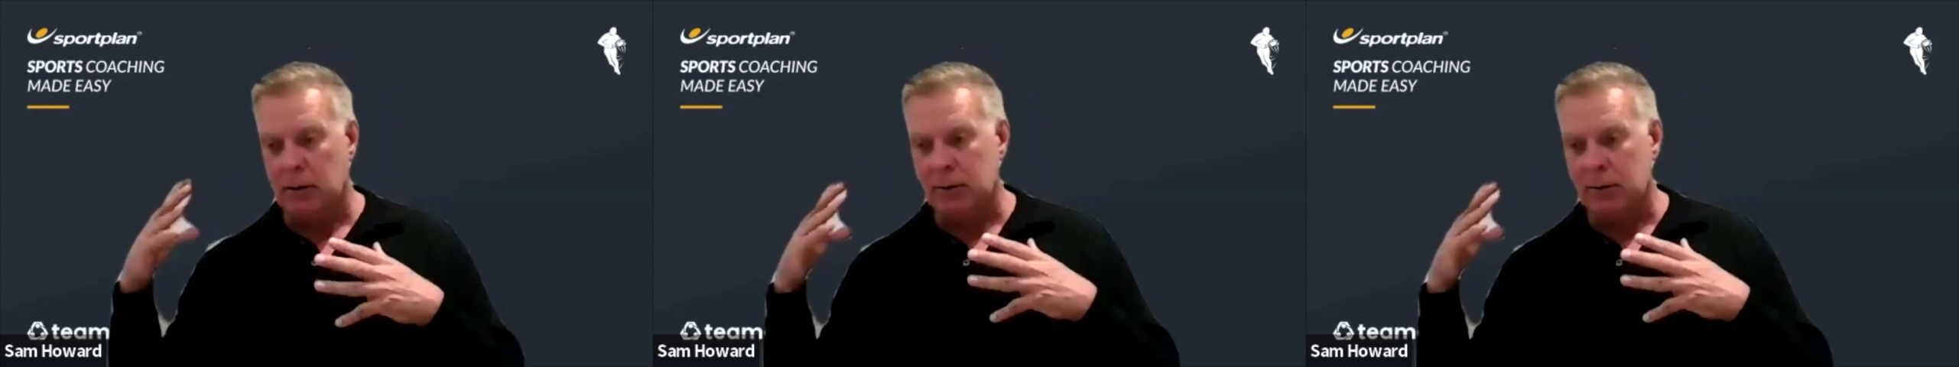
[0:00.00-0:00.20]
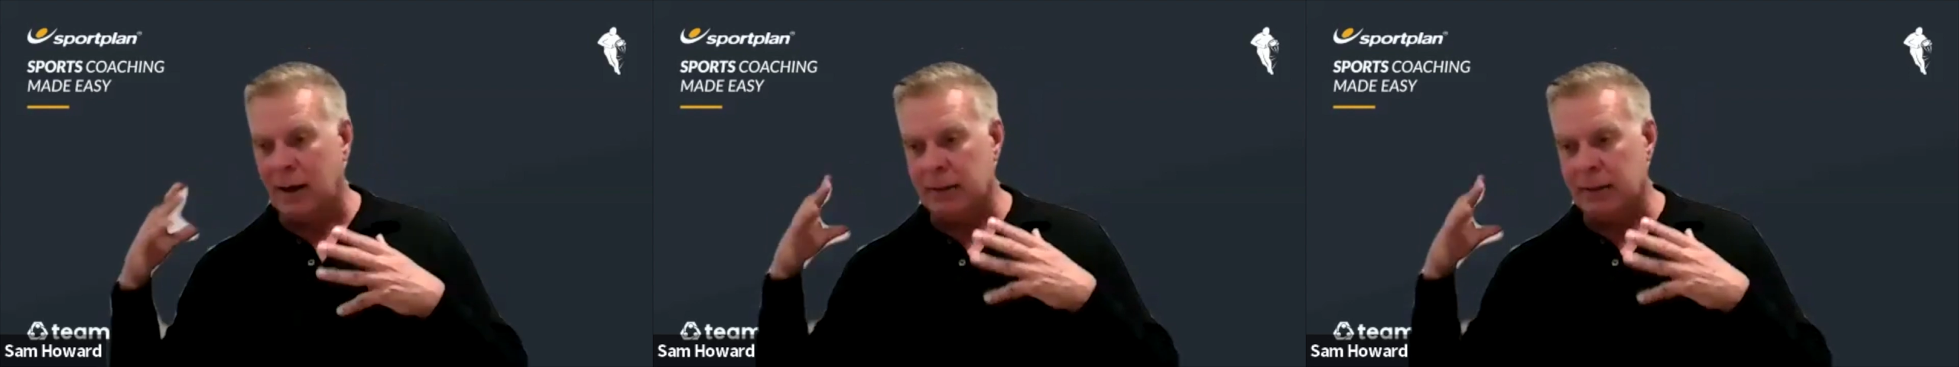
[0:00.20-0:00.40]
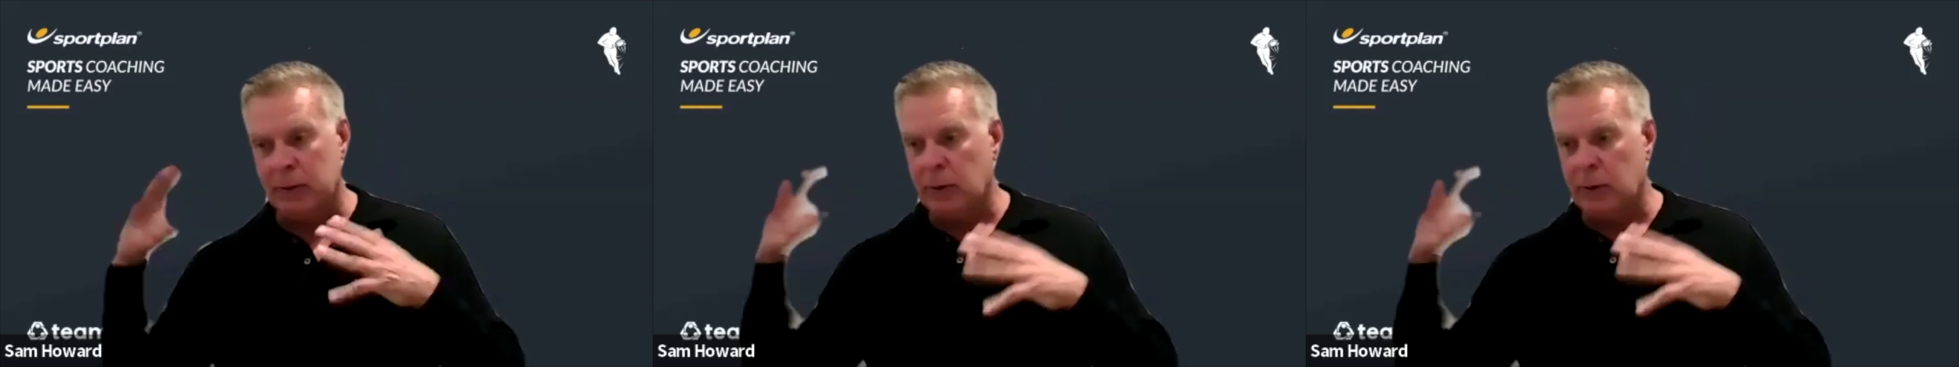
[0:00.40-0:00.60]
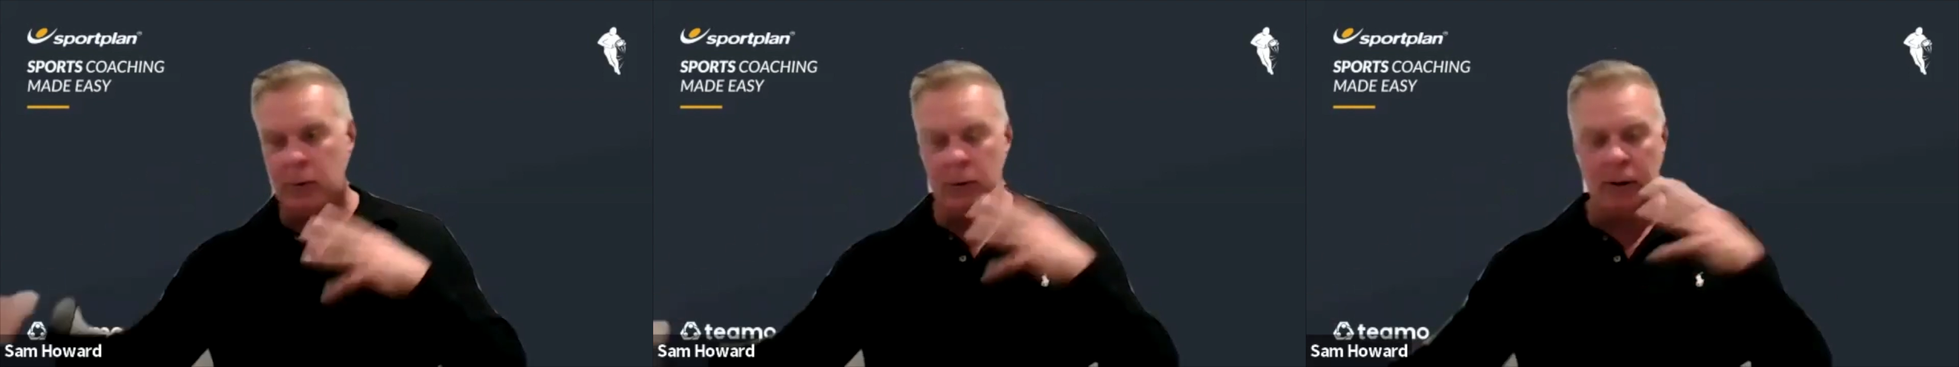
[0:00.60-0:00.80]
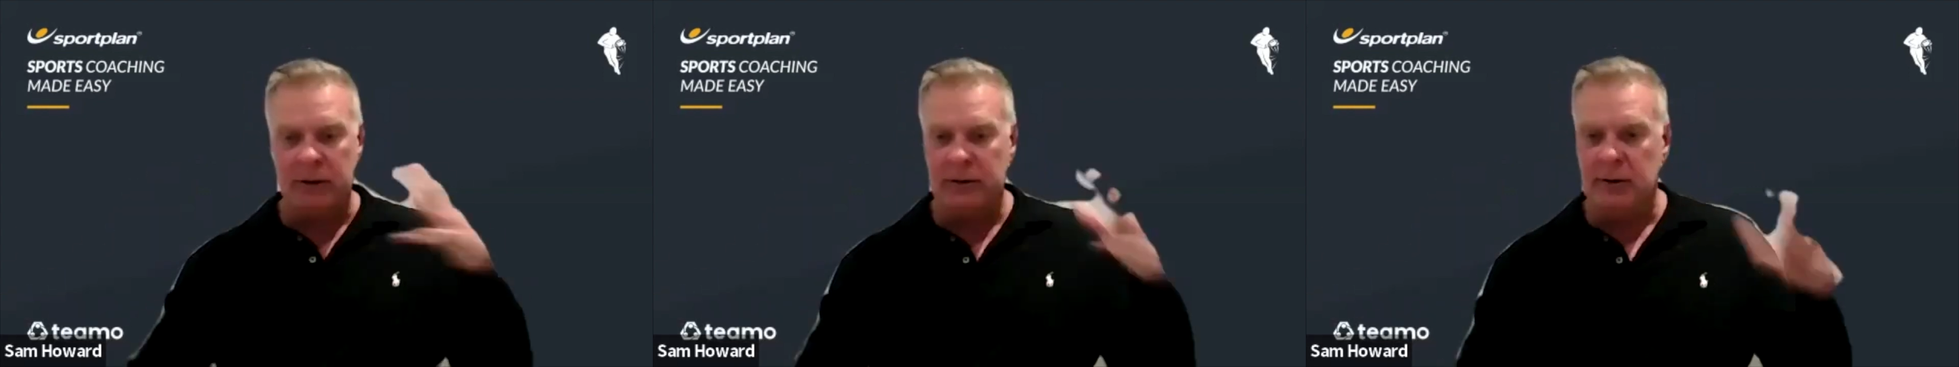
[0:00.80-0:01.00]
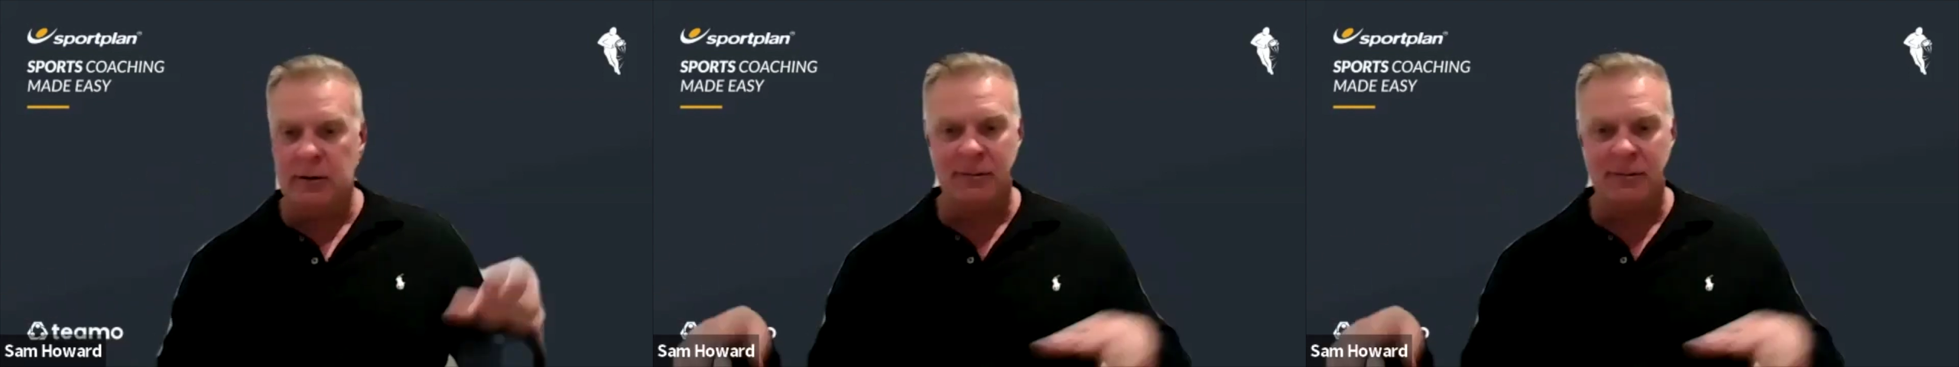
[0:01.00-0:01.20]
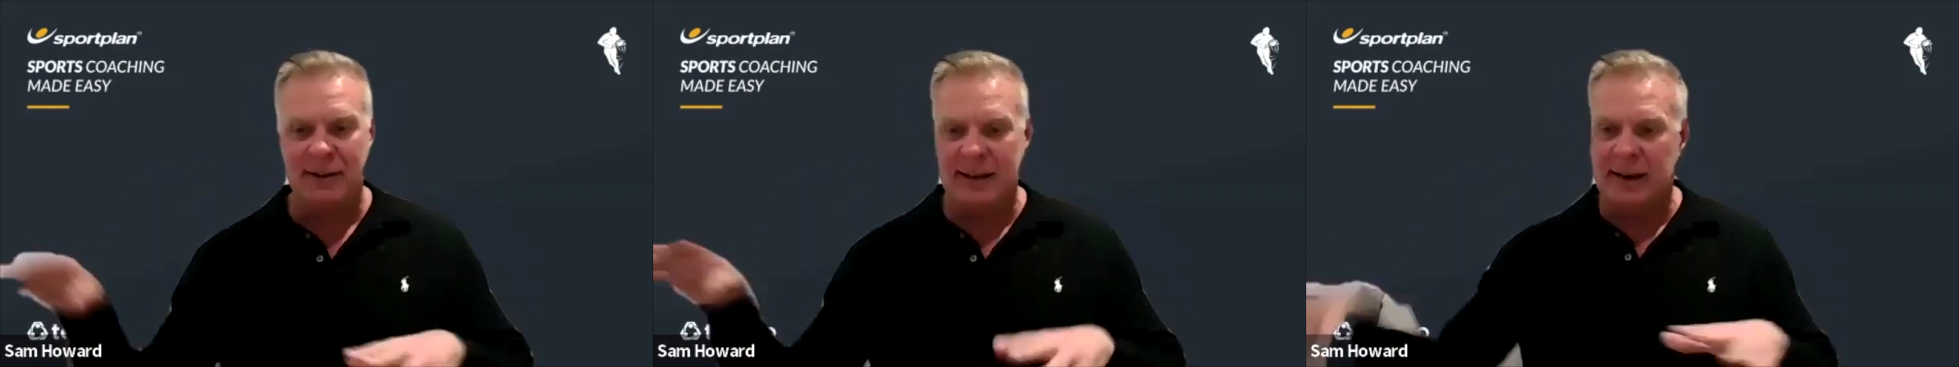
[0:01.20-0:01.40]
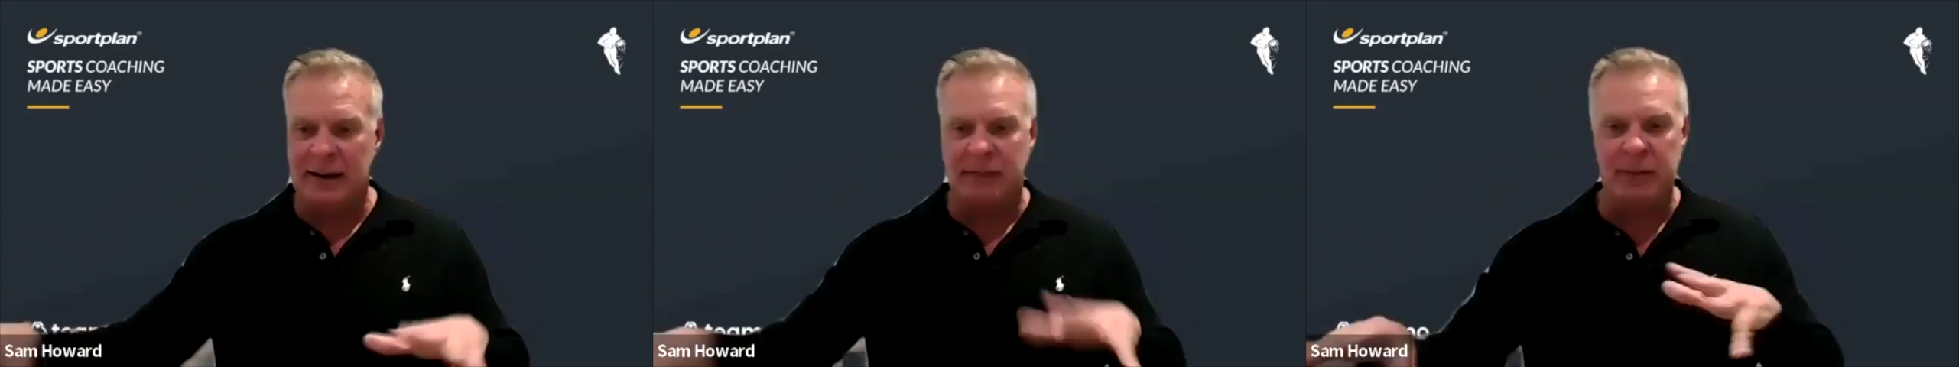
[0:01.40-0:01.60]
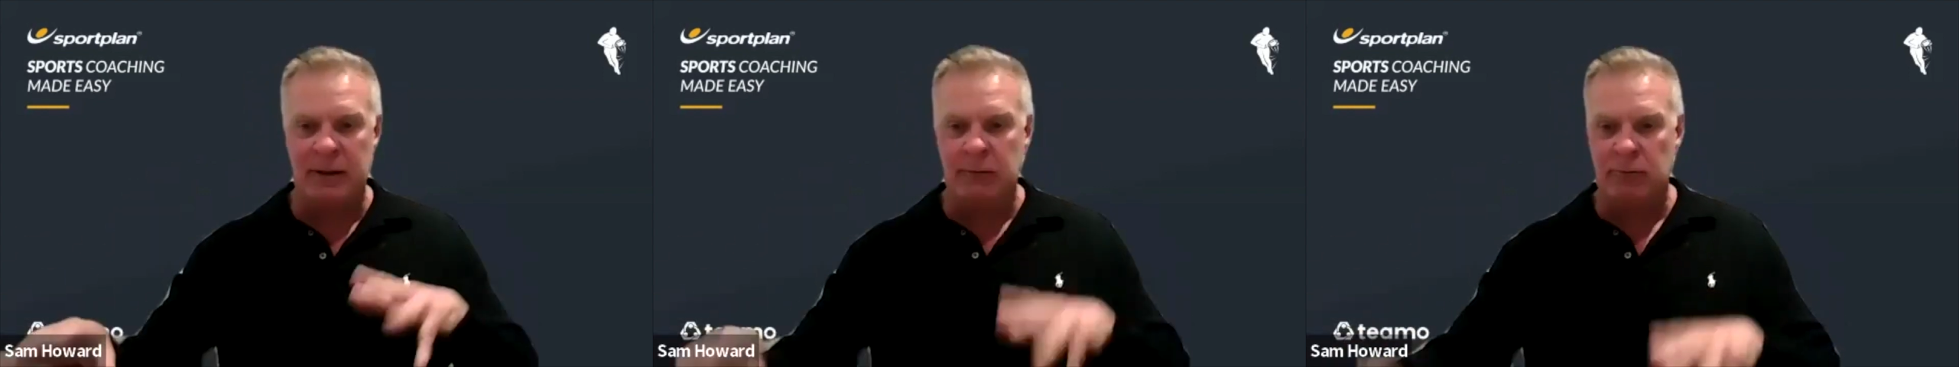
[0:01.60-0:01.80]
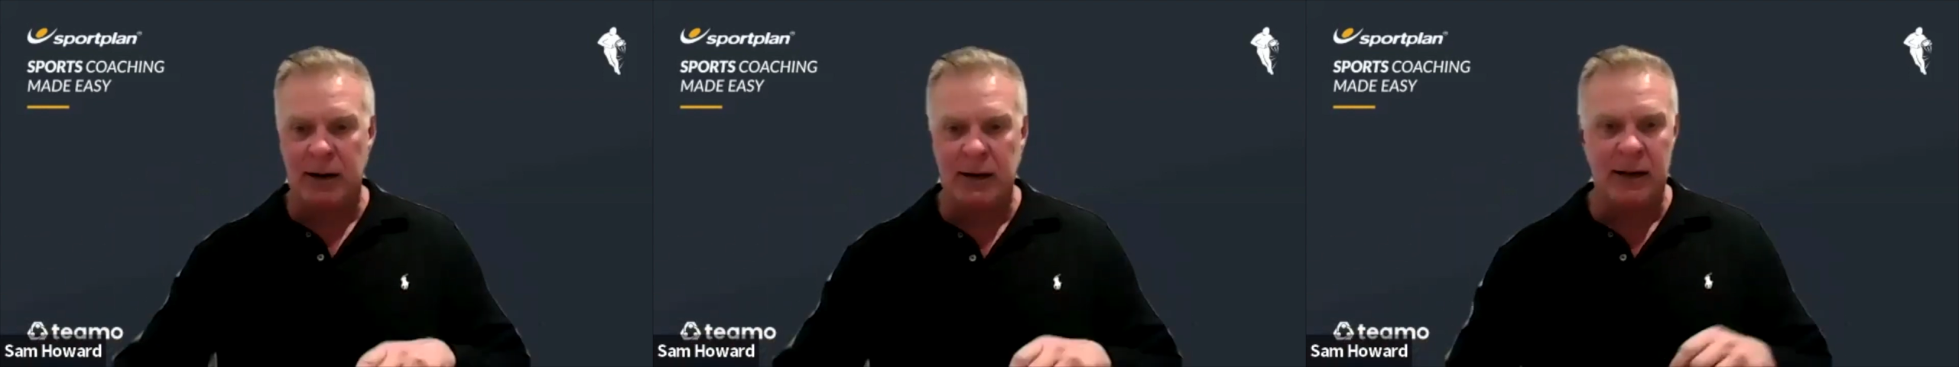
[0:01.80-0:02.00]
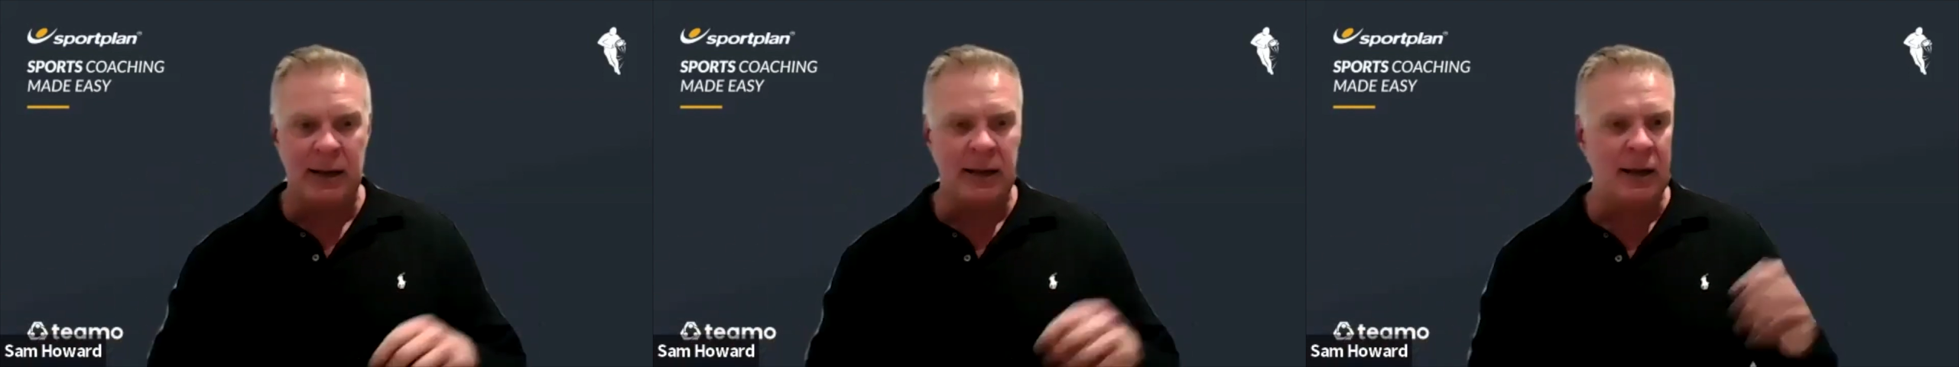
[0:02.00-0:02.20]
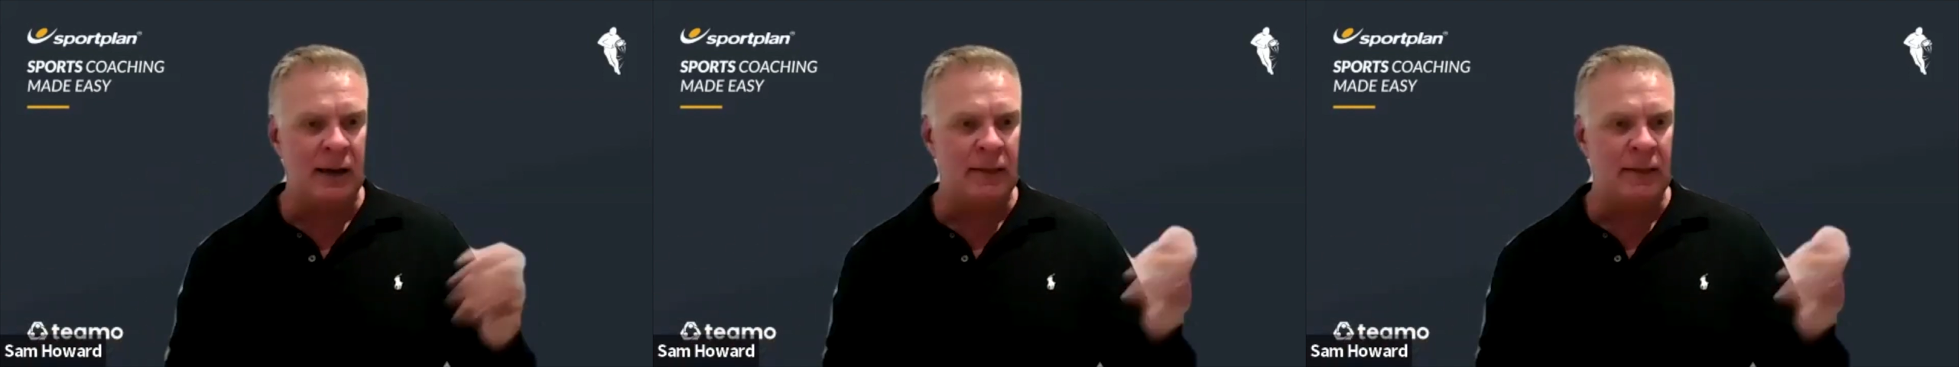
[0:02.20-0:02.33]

like the organising of getting everything ready,